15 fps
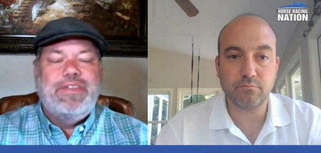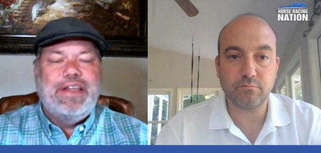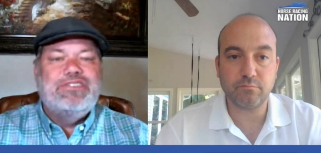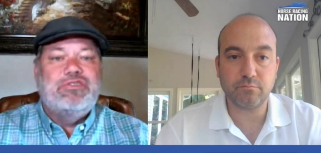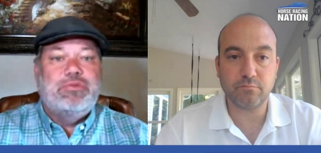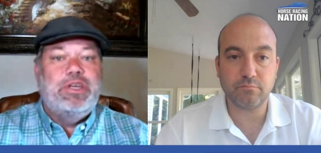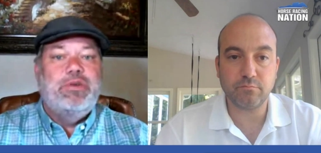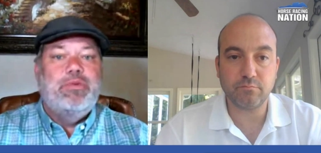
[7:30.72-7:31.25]
Speaker 1: if
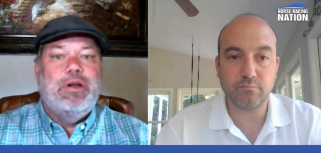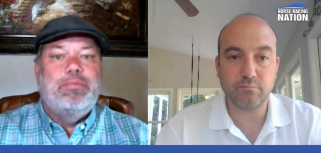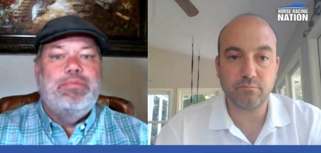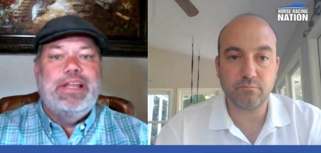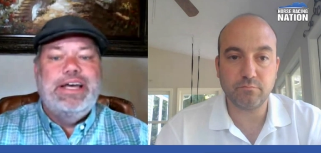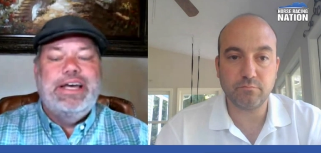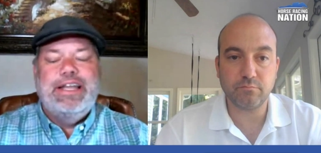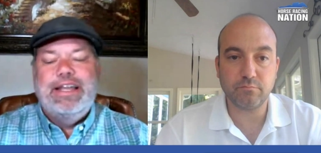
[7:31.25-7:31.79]
that's the way you want
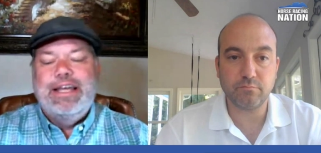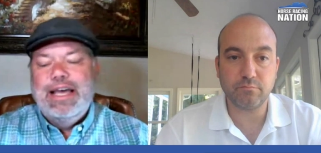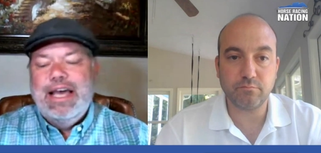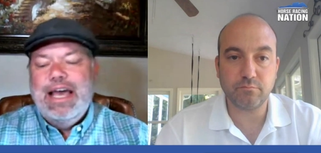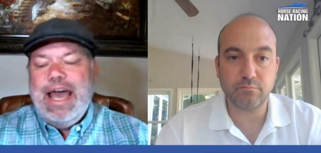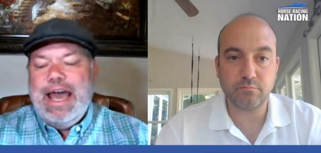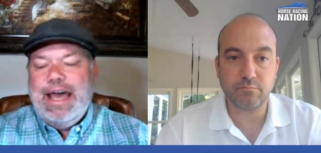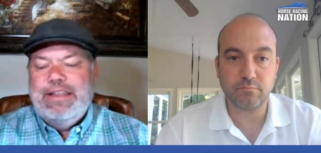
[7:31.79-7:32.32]
to play it,
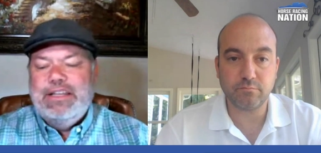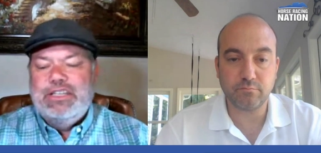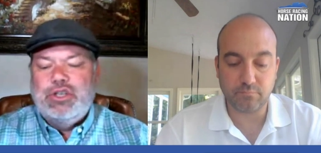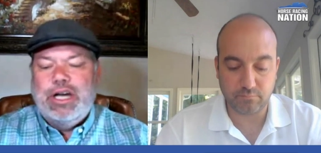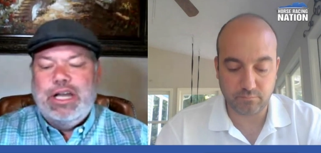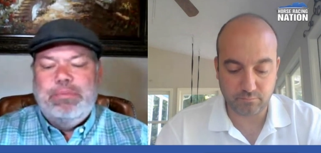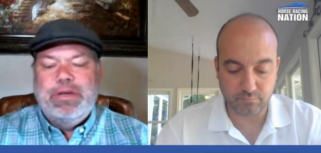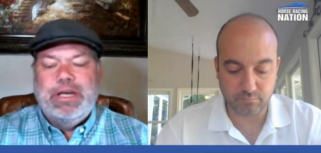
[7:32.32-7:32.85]
and then
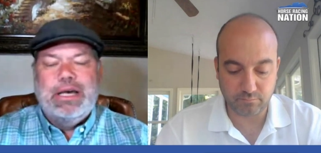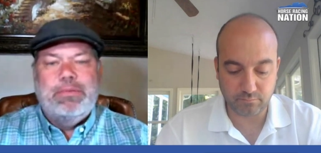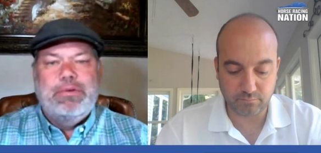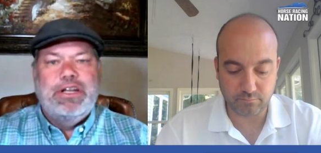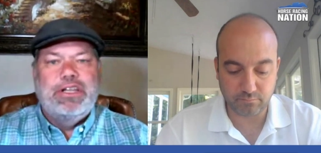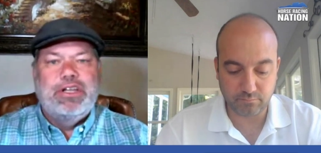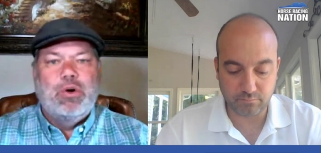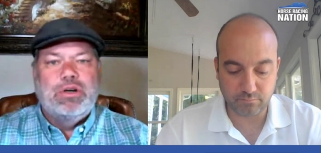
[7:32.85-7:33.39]
try to pick up
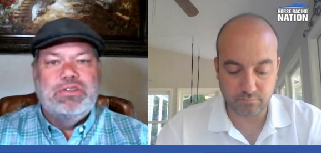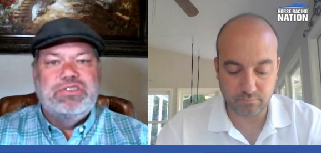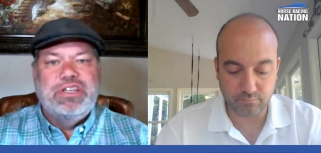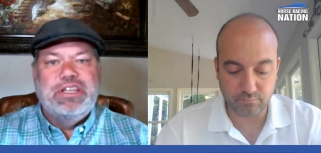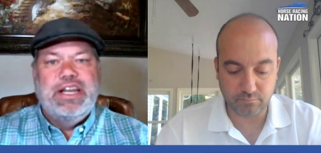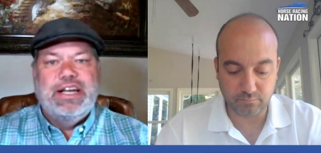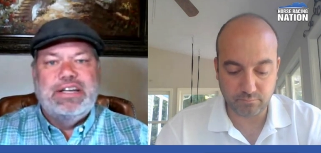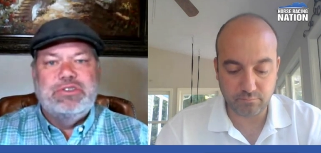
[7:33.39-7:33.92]
another
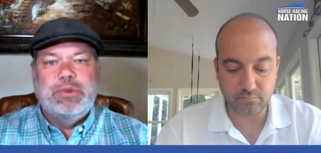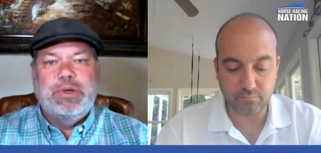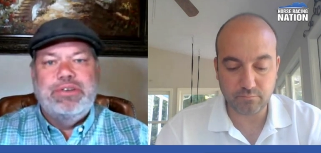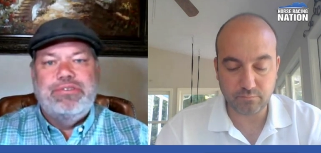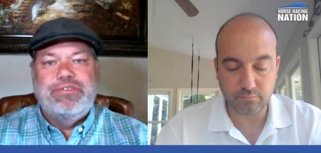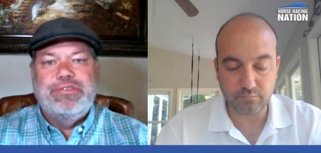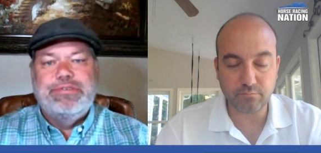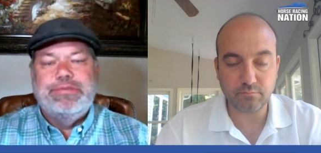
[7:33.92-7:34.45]
horse in the next
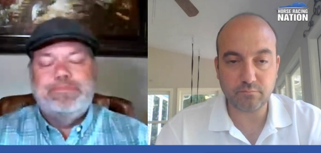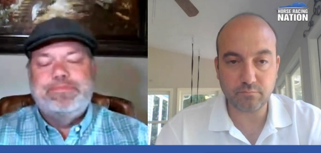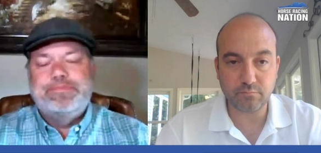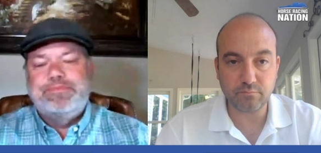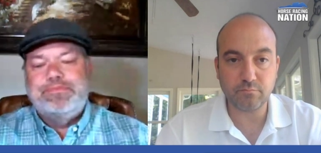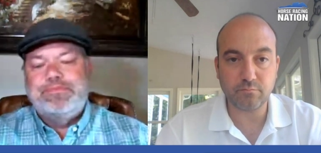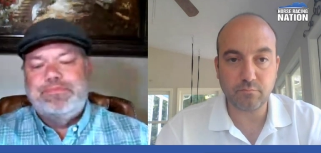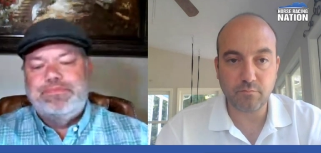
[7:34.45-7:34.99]
race.
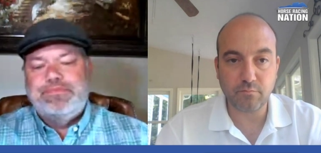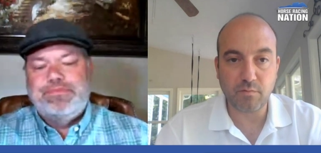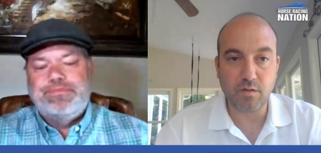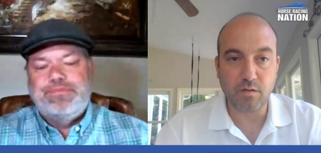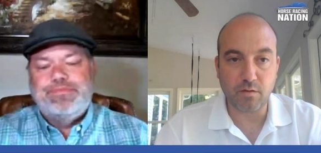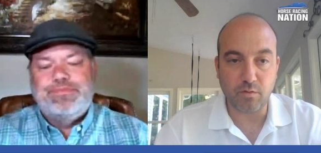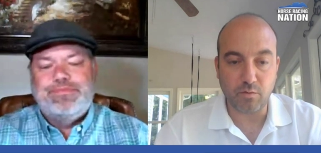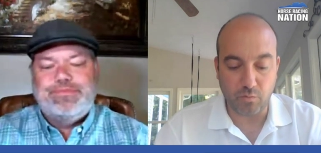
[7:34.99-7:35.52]

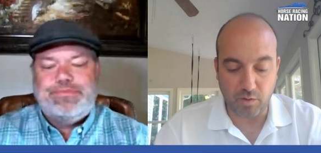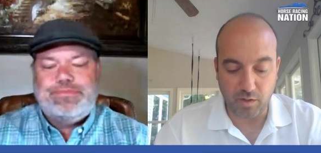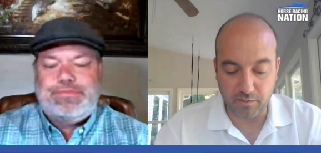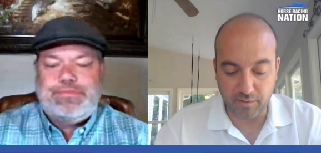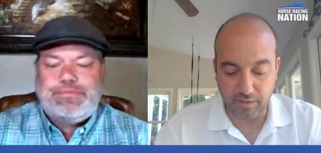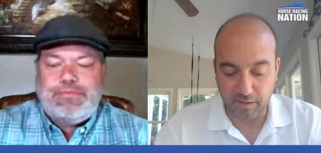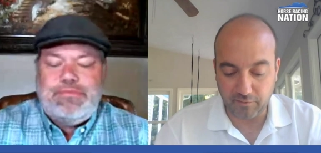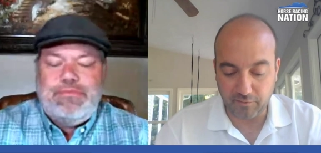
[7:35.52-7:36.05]
Speaker 2: Well,
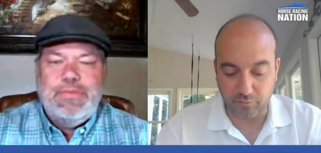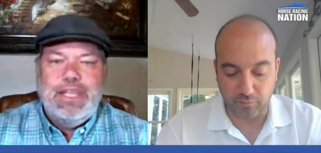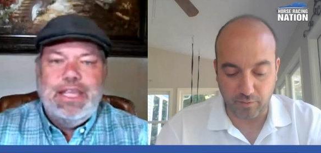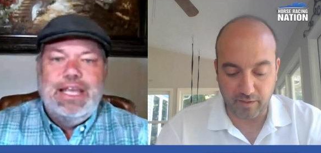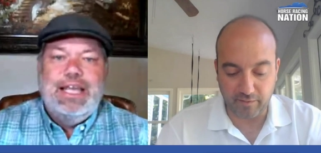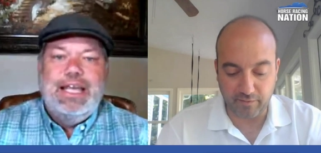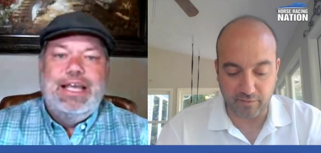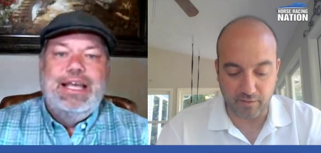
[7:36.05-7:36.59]
the next
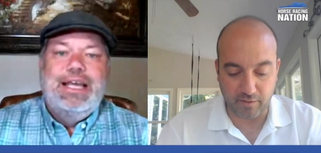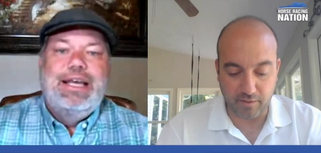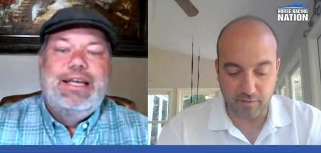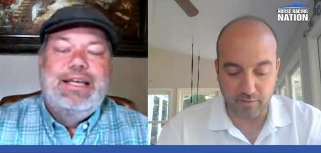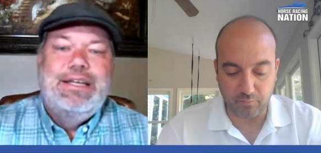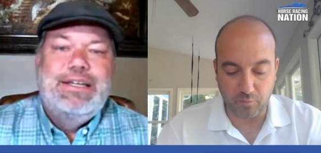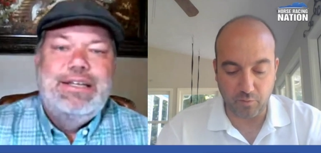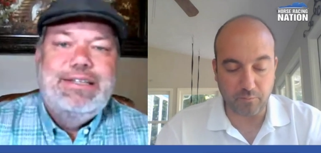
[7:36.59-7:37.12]
race
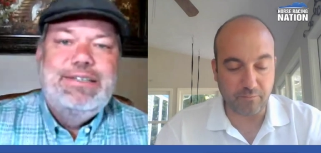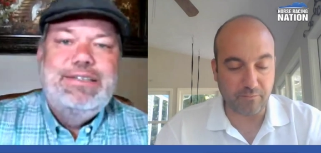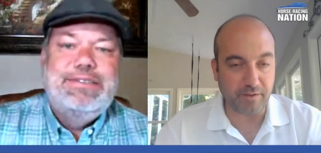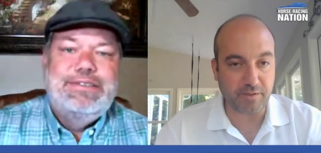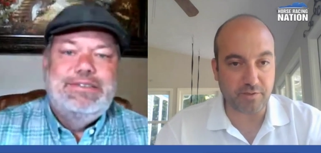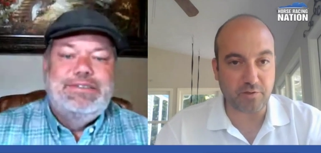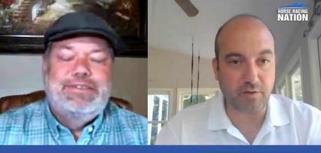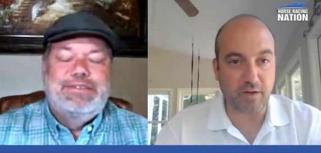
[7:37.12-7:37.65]
uh, won't
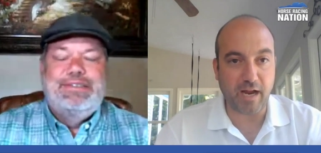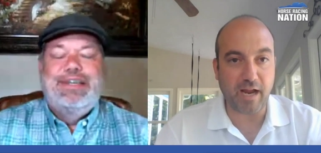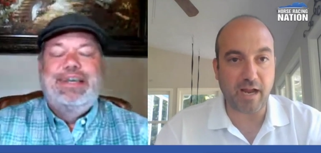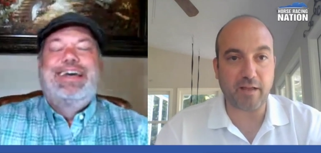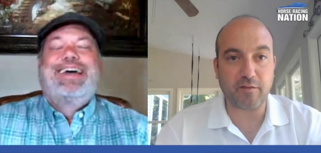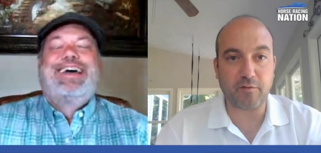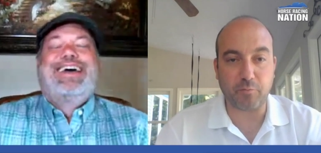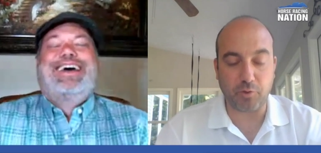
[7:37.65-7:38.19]
feature
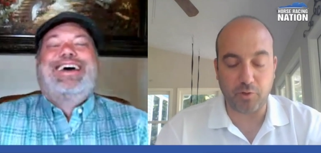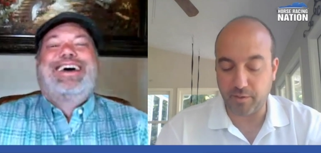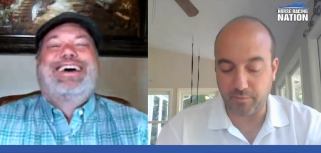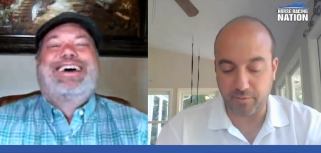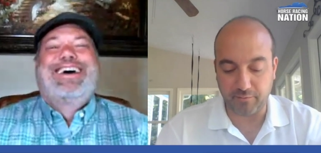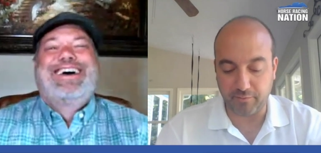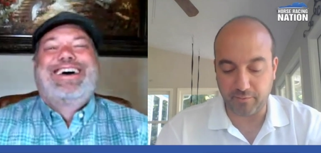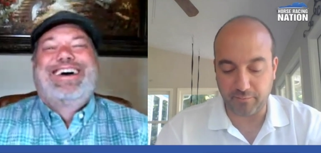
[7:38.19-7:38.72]
as
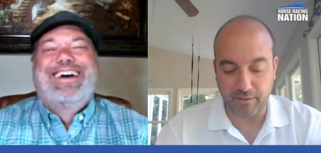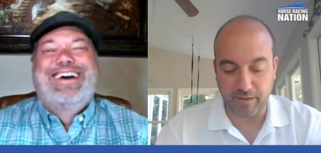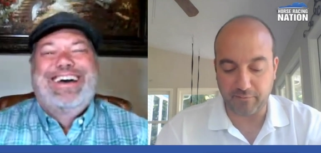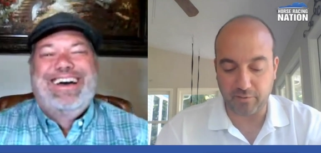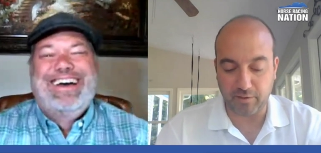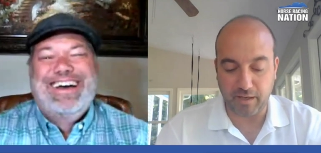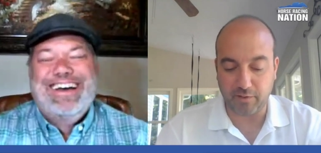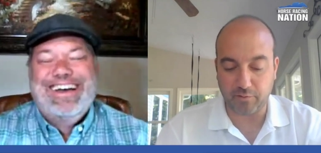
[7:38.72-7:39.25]
prohibitive a
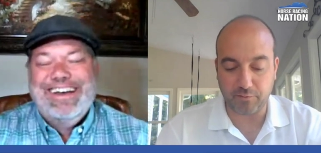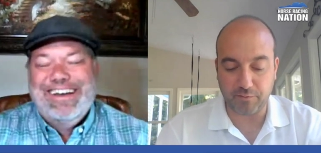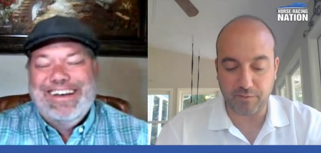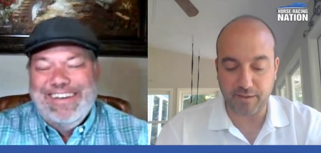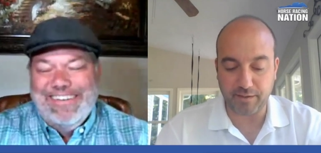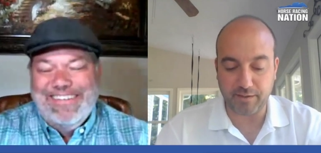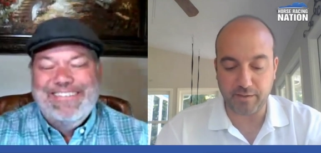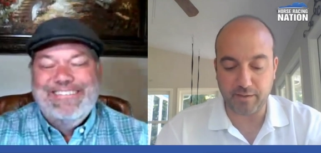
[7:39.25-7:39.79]
favorite, I don't
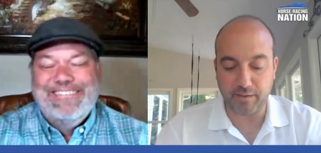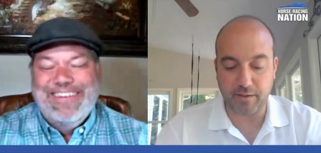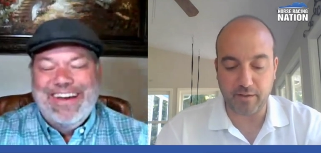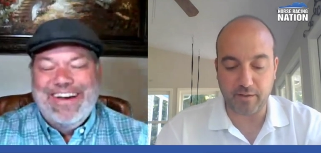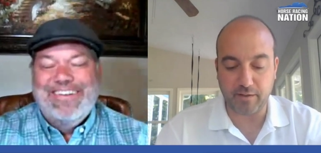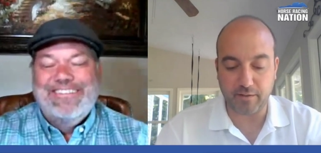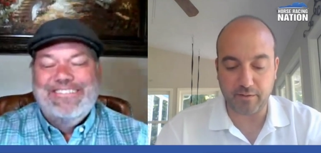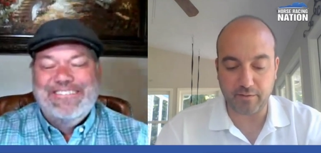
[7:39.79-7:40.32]
think, uh,
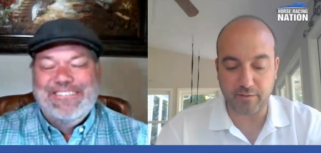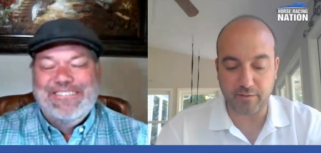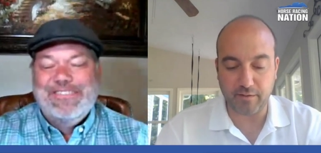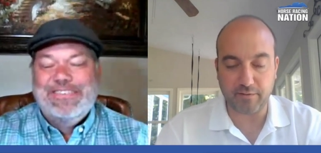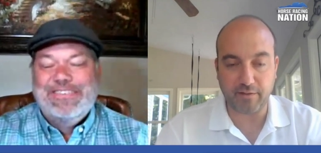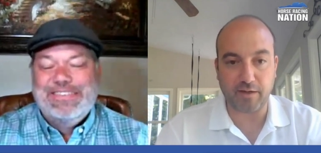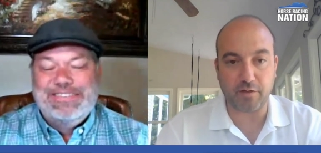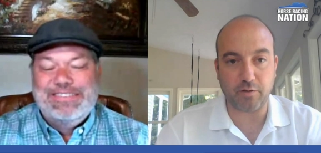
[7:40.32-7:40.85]
no.
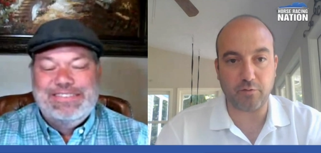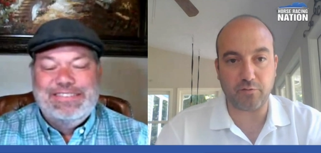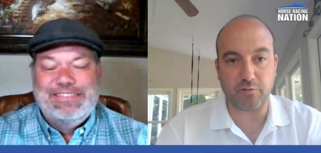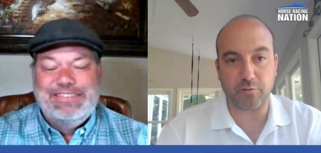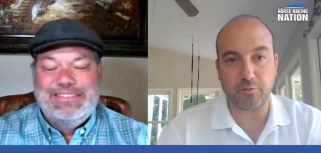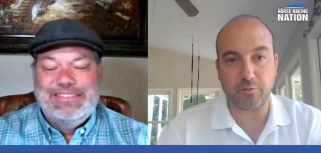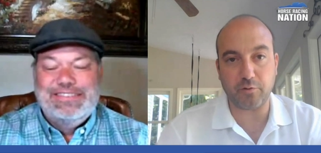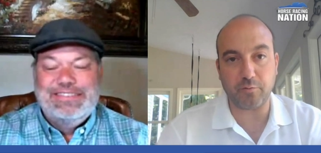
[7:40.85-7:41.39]
Echo
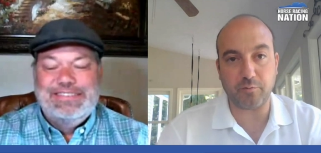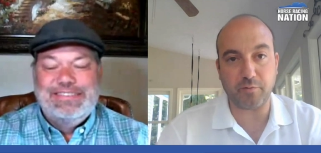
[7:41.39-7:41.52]
Zulu,